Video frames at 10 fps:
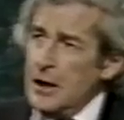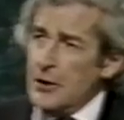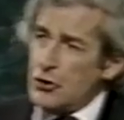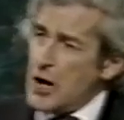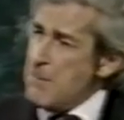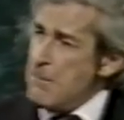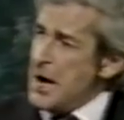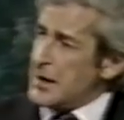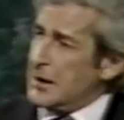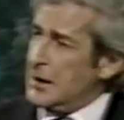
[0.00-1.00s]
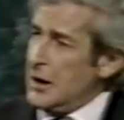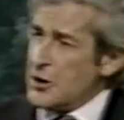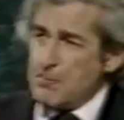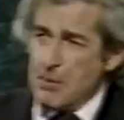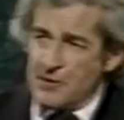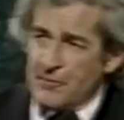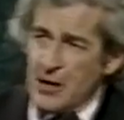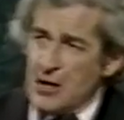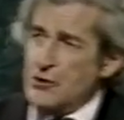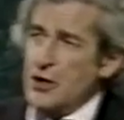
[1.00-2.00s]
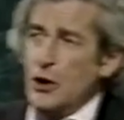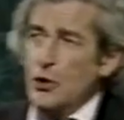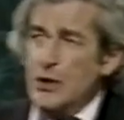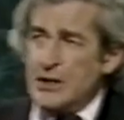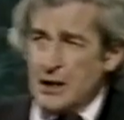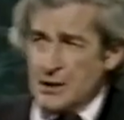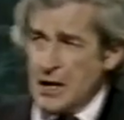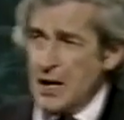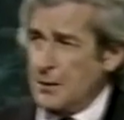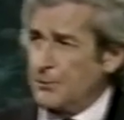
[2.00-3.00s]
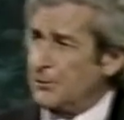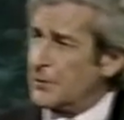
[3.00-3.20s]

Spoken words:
and you come back and your best friend's in a lunatic asylum?